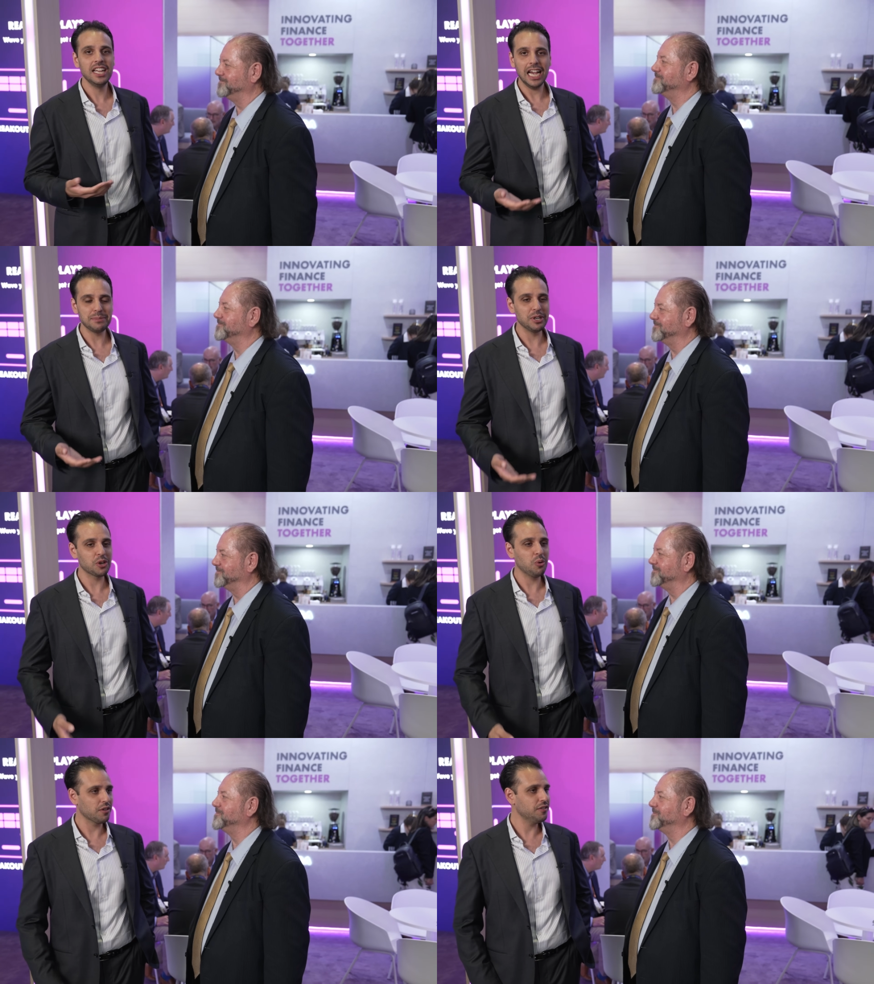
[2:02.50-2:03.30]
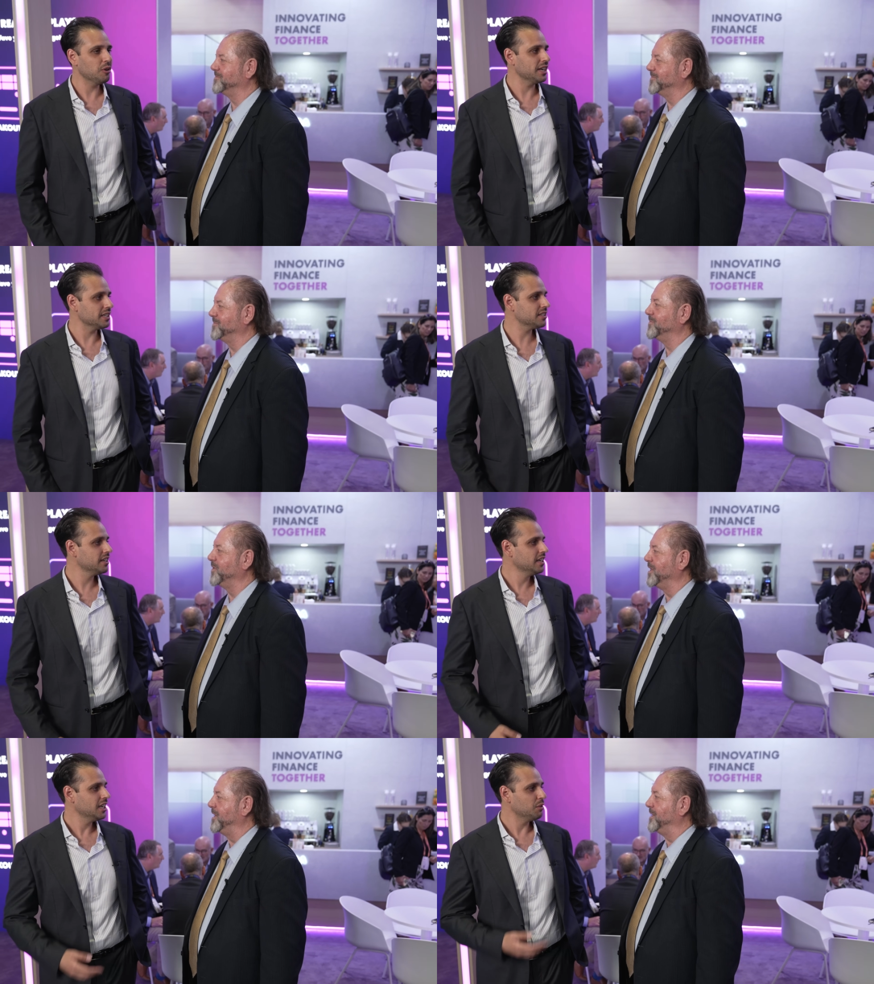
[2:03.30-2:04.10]
Speaker 1: has been a core focus.
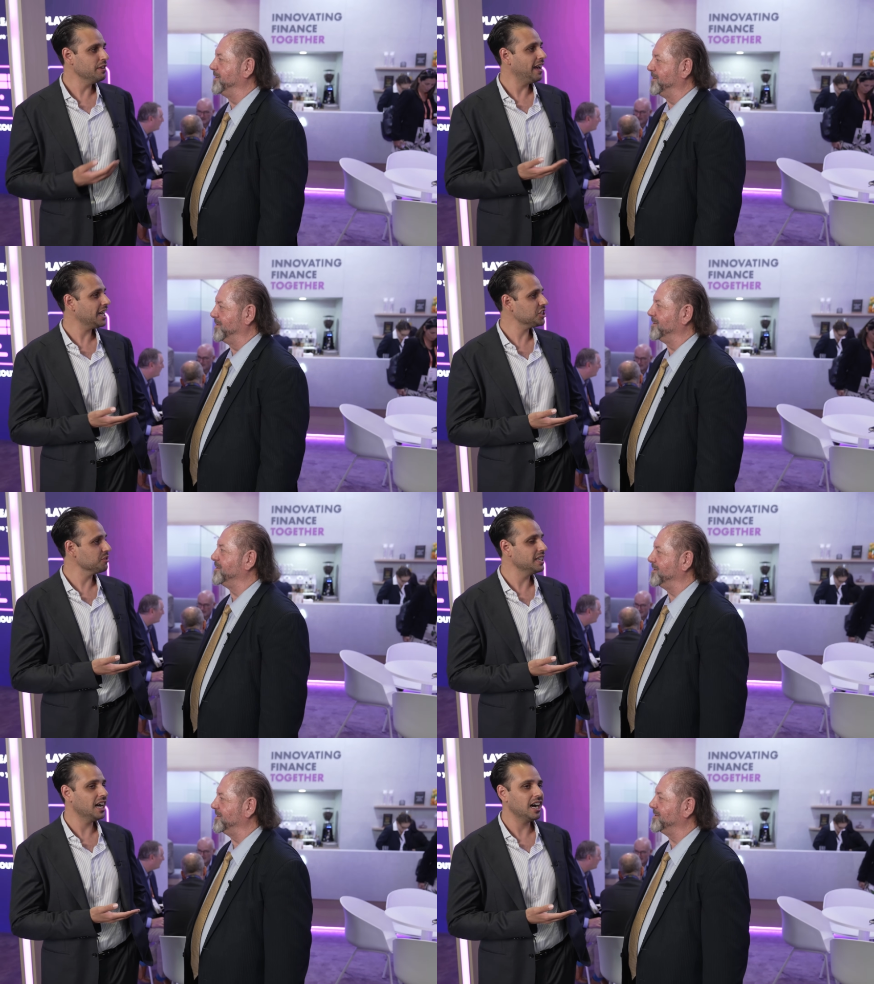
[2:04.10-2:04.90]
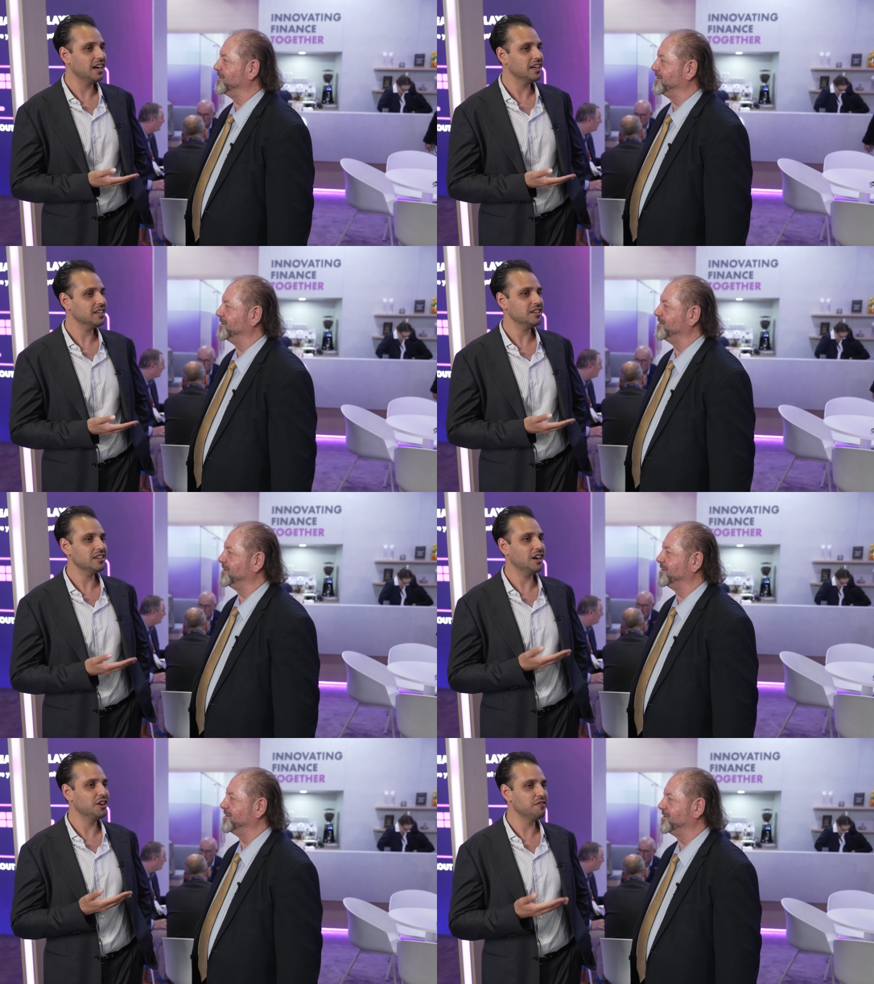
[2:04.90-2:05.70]
We've actually uh,
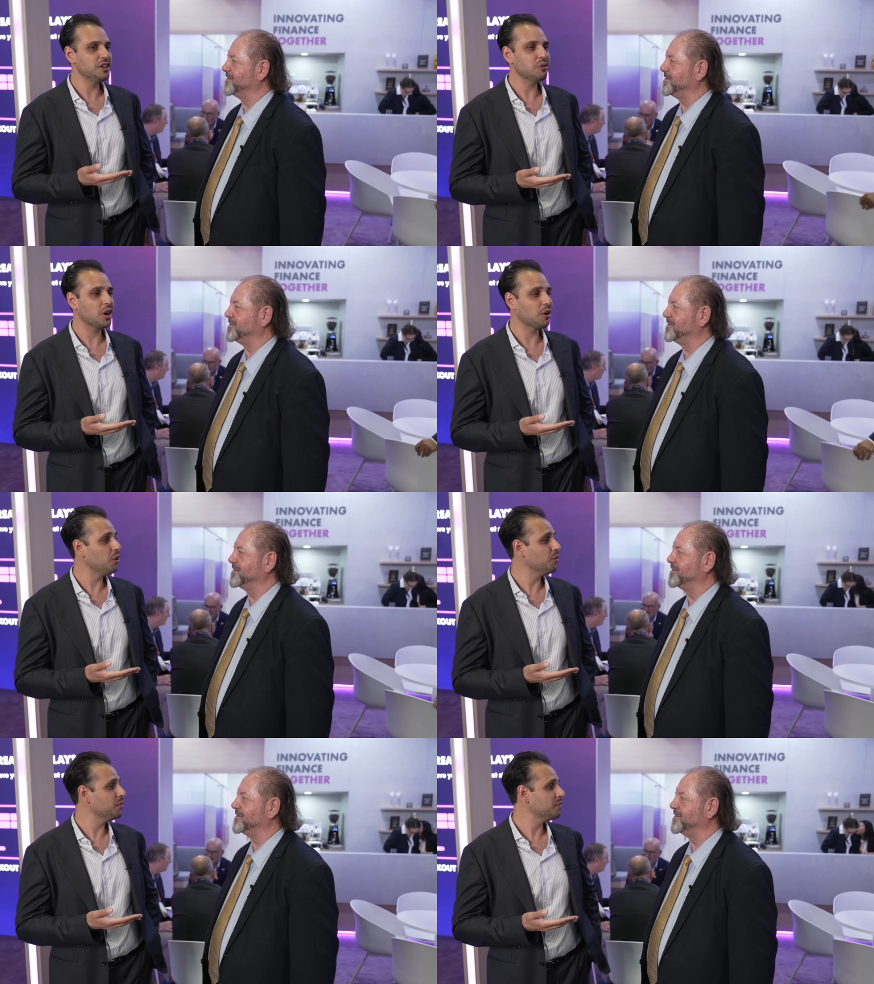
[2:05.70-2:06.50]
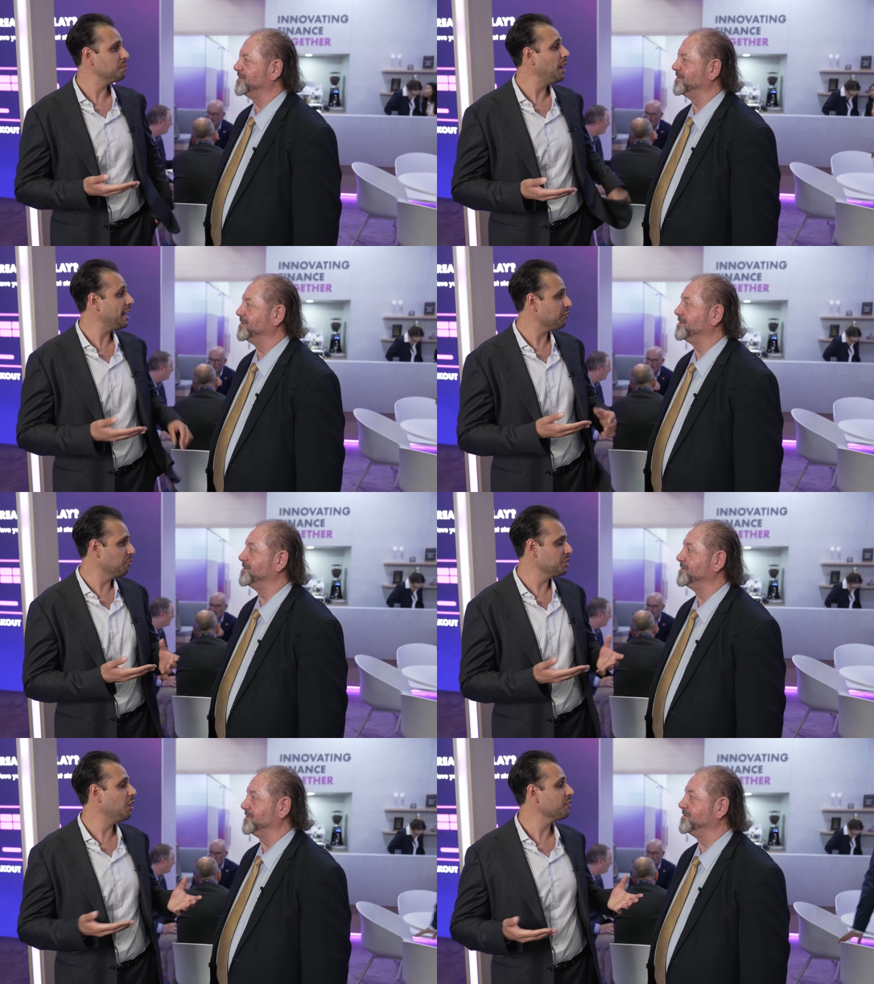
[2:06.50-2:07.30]
unveiled our own platform. We
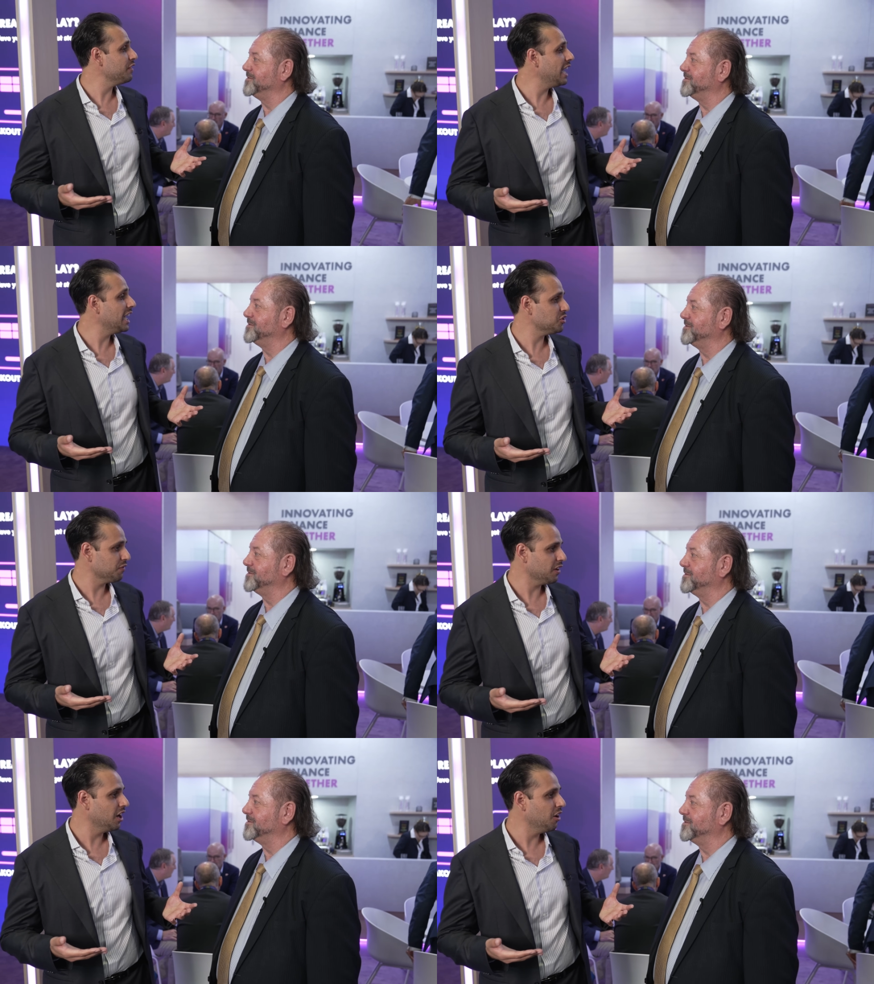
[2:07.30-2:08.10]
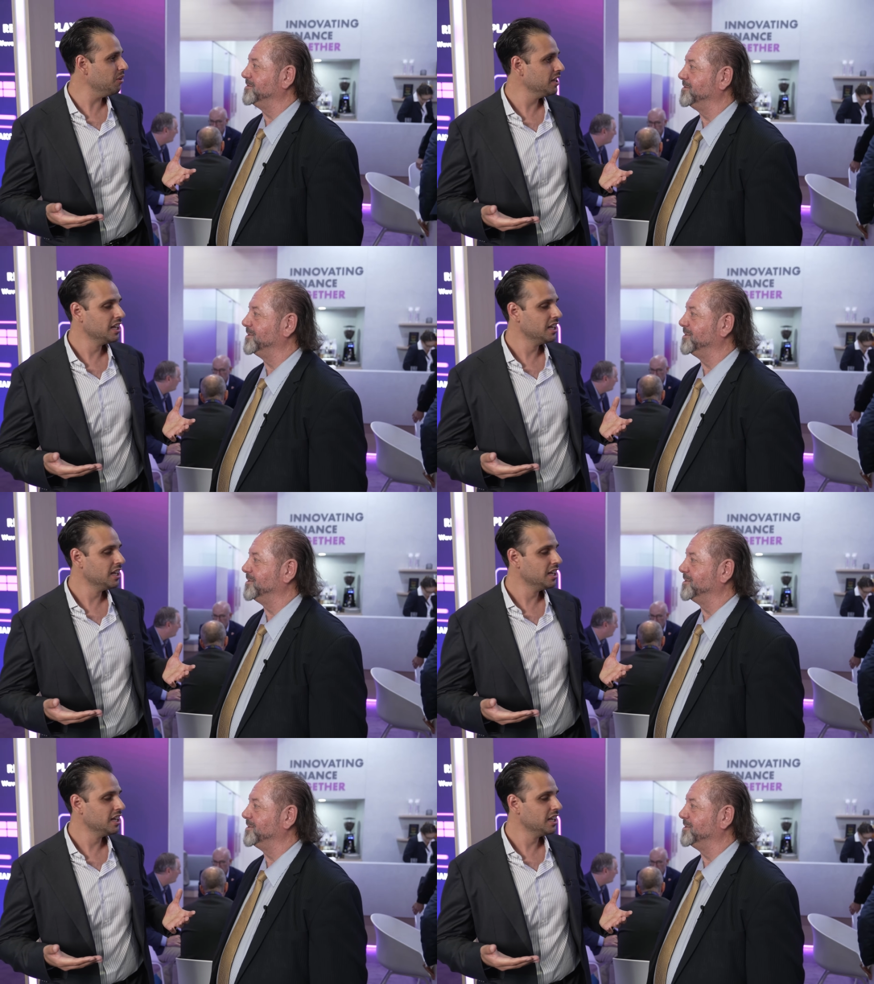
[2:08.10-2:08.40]
call it Finastra Flow.